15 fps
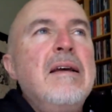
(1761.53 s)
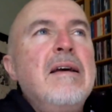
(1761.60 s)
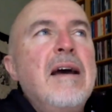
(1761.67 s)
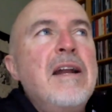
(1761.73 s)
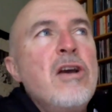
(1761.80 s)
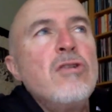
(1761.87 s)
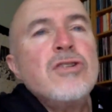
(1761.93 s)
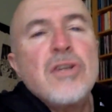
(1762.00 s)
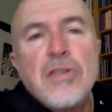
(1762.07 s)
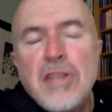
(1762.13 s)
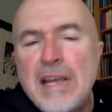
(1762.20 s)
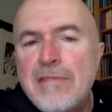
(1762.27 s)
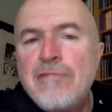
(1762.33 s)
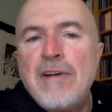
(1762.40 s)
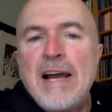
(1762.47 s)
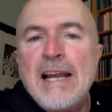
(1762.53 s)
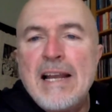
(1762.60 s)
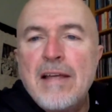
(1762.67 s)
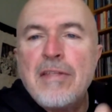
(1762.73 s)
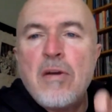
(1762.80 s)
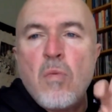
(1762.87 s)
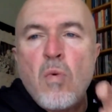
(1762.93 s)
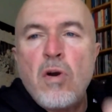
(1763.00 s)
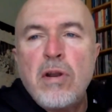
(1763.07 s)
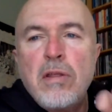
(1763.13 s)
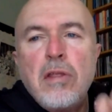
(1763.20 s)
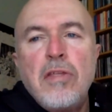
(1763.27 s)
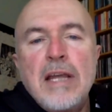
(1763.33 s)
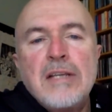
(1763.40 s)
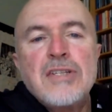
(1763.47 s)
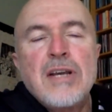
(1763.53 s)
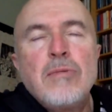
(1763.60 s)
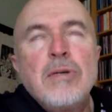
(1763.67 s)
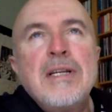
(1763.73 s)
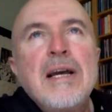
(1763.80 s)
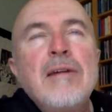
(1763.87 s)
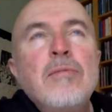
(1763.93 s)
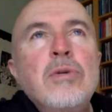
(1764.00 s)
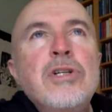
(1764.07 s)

And I also think, finally, one of the things I would add,